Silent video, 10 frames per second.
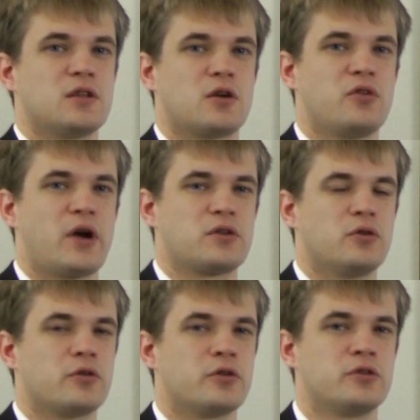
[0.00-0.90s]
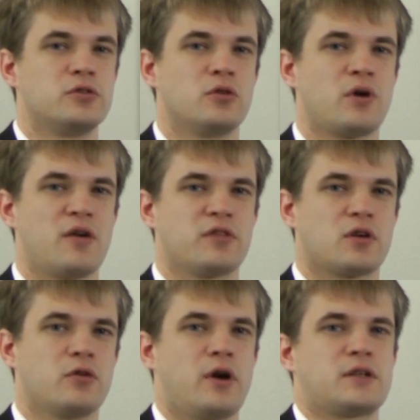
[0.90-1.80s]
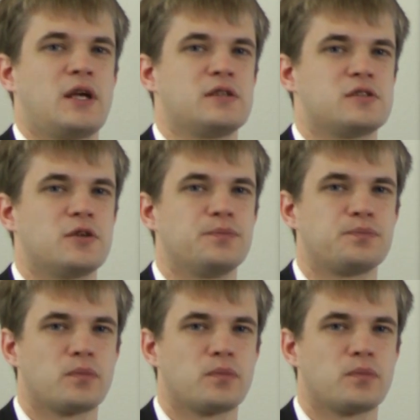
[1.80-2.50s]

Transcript: in the correct order to arrive at the correct answer.